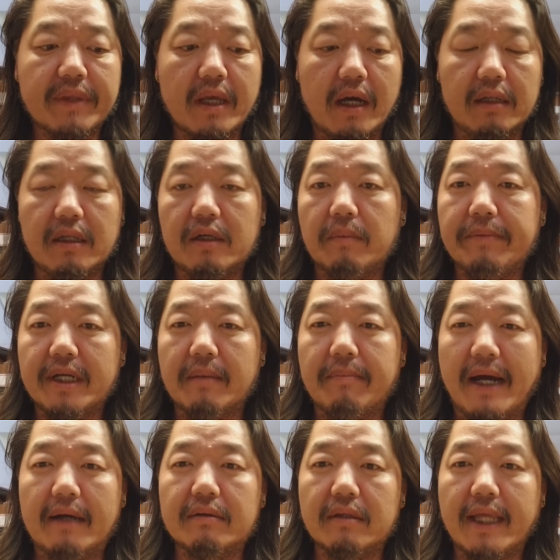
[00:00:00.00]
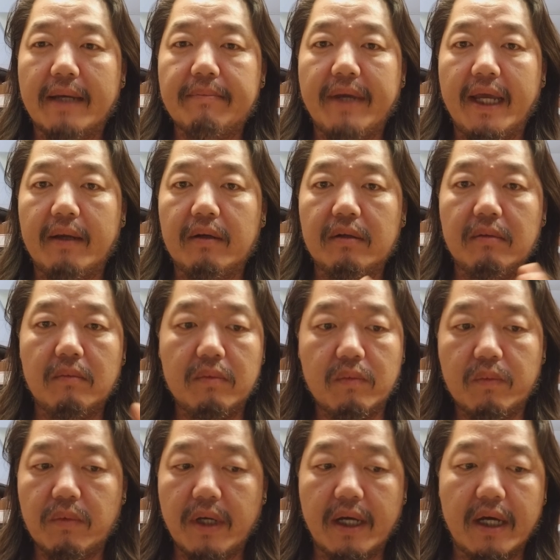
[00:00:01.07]
a little bit about them and
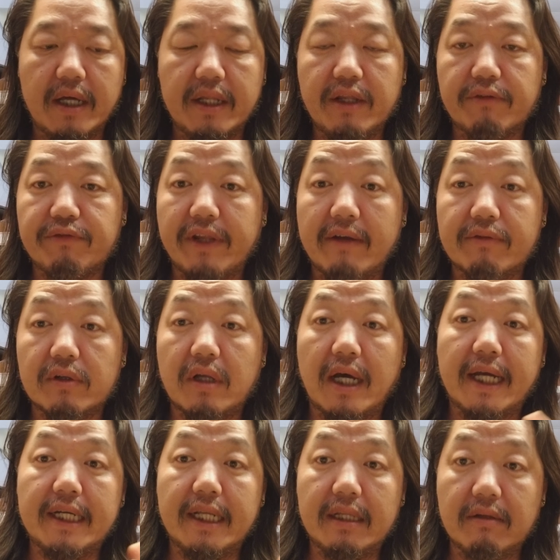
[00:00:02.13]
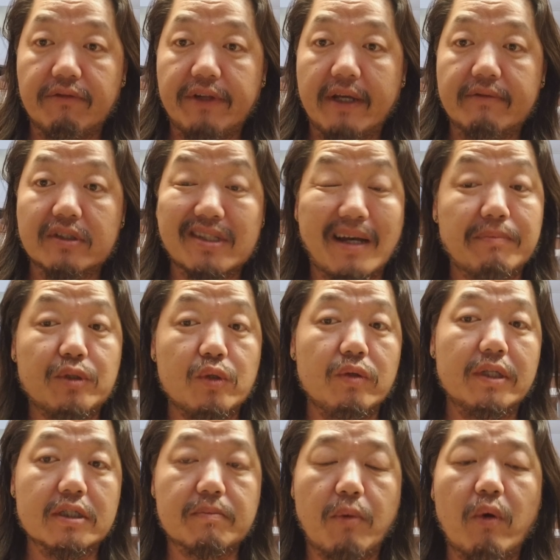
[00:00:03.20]
uh, their flavor line and the flavors up to
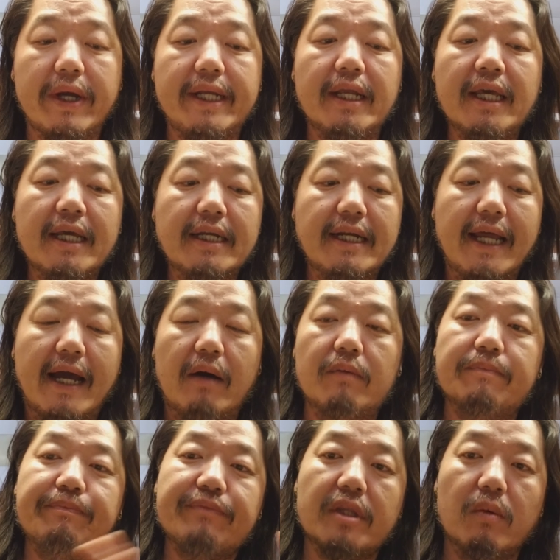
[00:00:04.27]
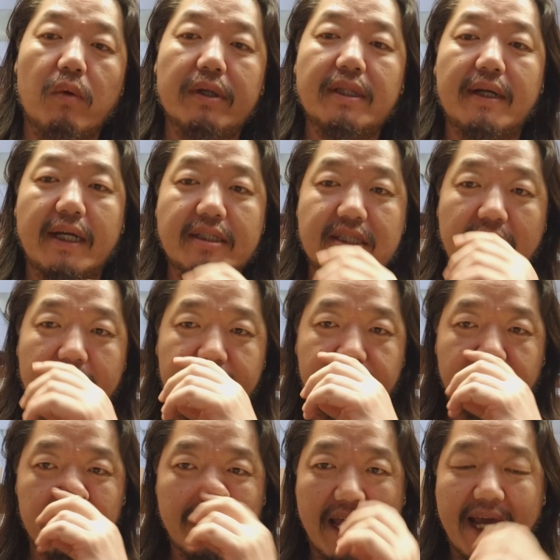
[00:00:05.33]
this point now the one that i saved
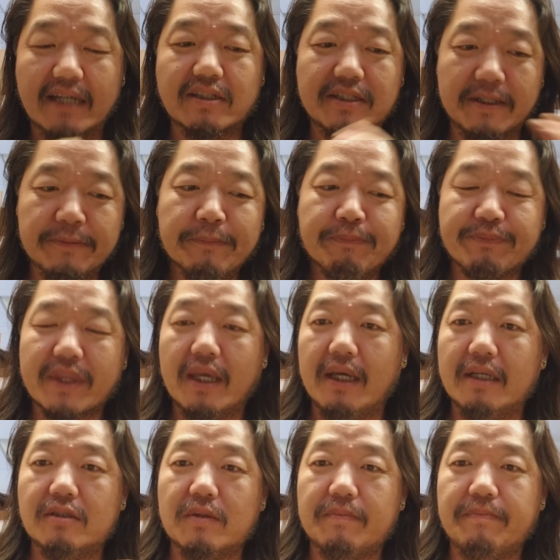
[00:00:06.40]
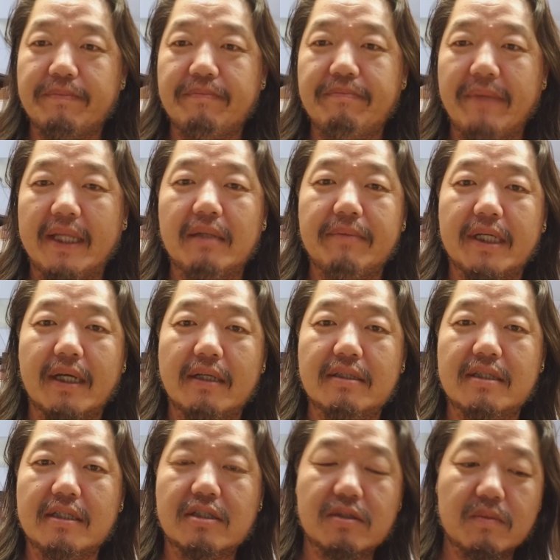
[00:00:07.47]
for last is mainly
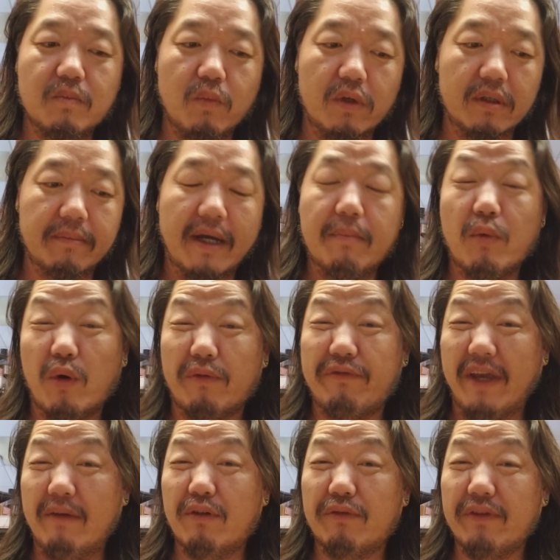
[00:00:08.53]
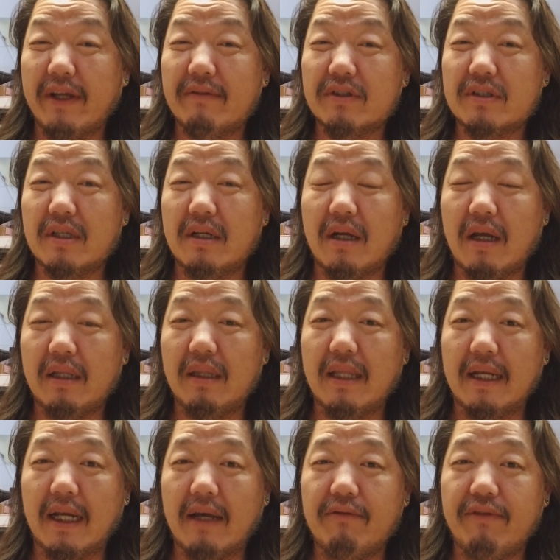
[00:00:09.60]
because it's one of my more favorite flavors that uh,
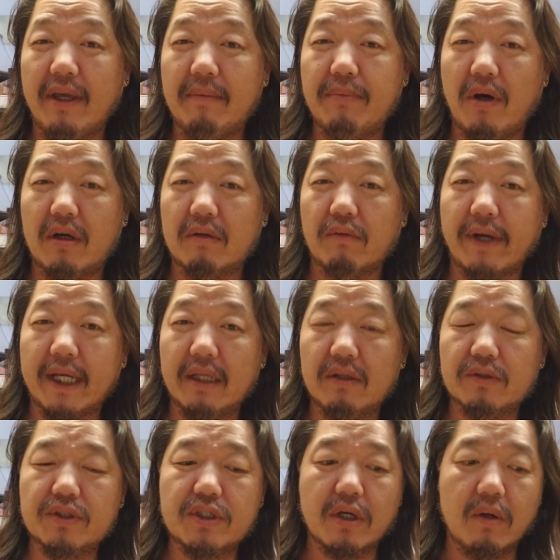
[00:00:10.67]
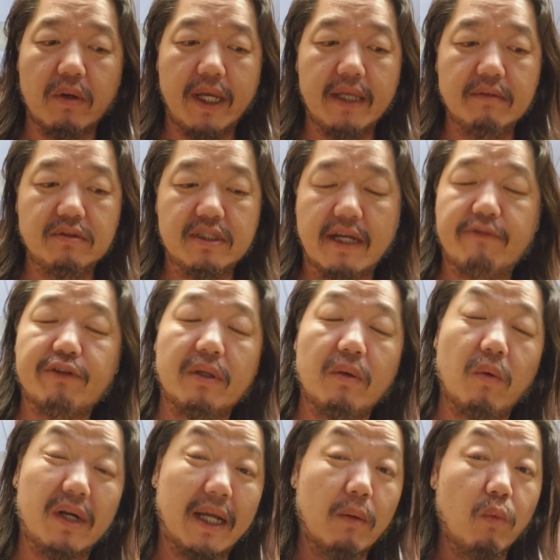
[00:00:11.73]
that I vape on a regular. So it's
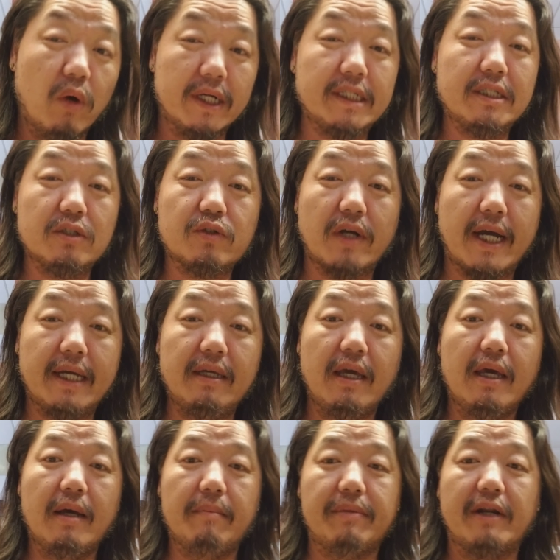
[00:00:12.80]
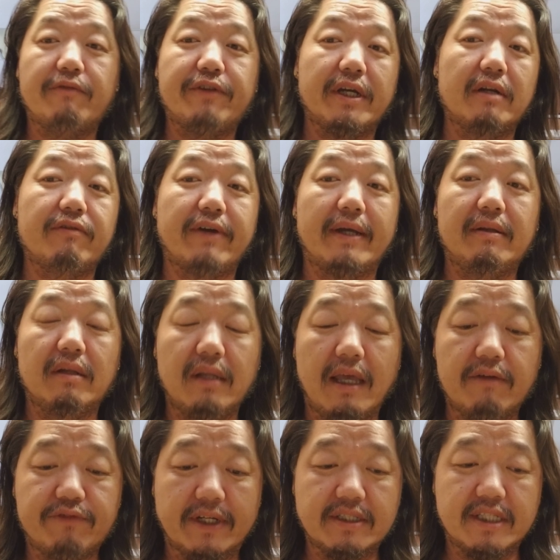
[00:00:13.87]
definitely one I wanted to try, but I figured if I
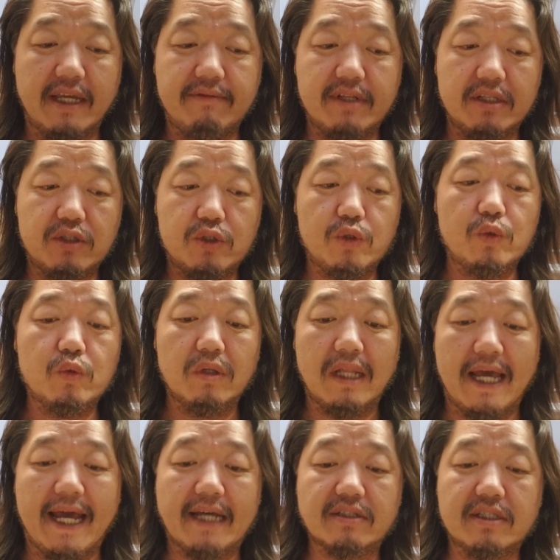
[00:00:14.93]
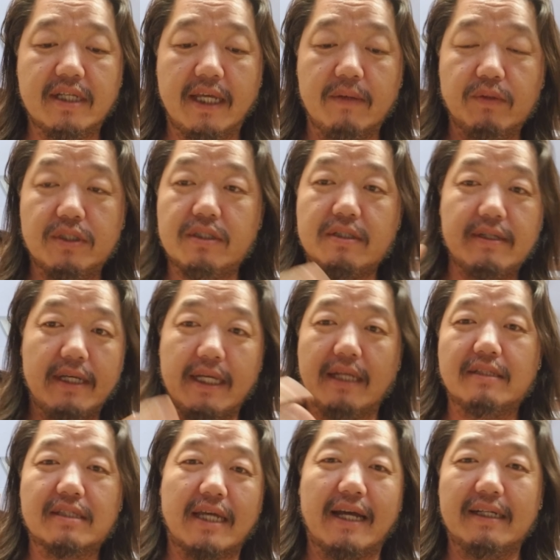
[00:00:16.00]
if I saved it to last, it would
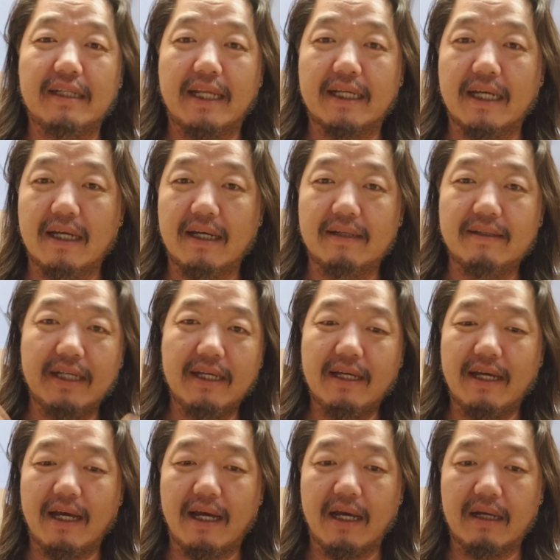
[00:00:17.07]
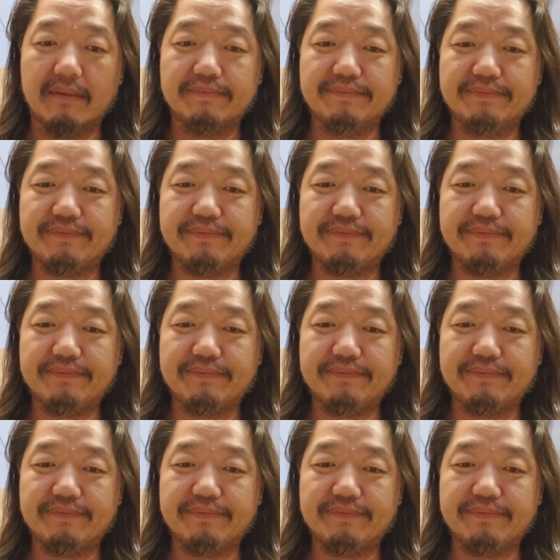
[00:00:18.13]
it's kind of like a, um,